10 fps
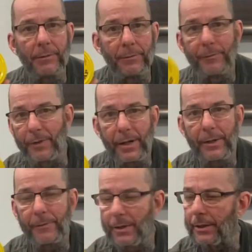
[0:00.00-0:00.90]

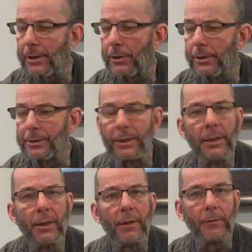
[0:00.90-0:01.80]
very, very good
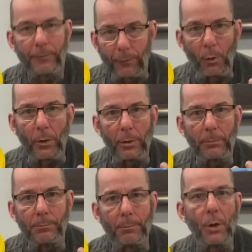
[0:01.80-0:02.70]
for
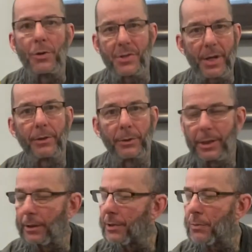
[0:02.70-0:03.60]
motorcycle
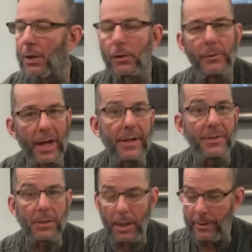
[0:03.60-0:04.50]
gear as well. That
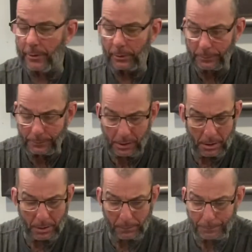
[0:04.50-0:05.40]
is leather.
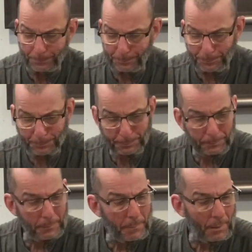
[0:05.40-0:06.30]

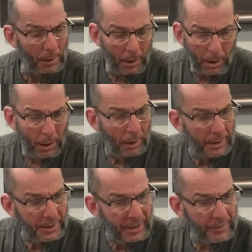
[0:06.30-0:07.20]
And
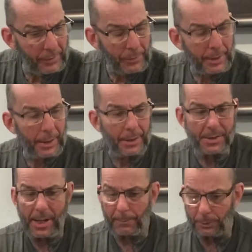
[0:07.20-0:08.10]
to give you an
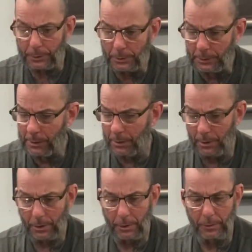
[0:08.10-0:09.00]
example
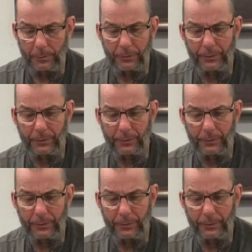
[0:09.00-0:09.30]
of